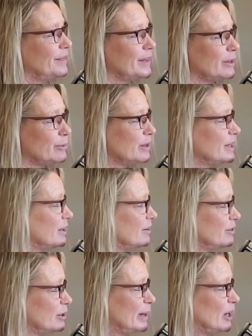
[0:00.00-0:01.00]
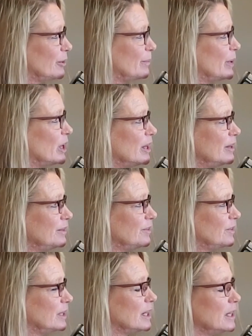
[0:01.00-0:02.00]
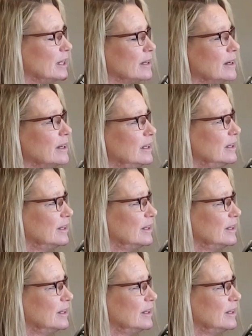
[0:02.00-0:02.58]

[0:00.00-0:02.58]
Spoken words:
they were there for about a month, and